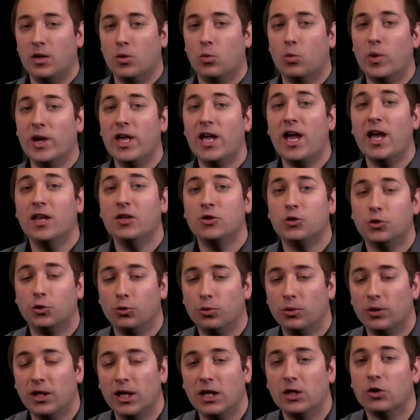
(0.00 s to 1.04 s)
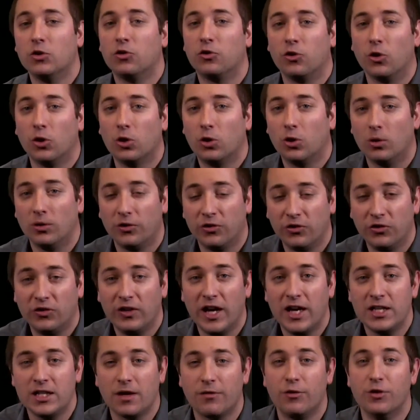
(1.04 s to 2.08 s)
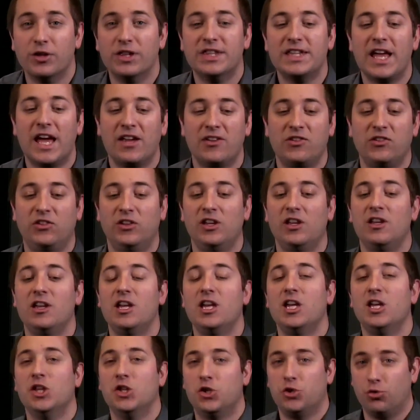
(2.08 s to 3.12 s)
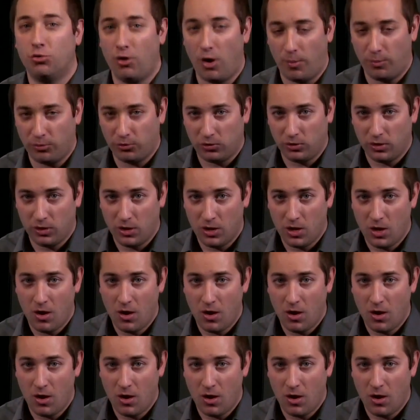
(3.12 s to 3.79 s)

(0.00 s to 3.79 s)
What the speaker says: we enter in a so-called state of a nested interrupt.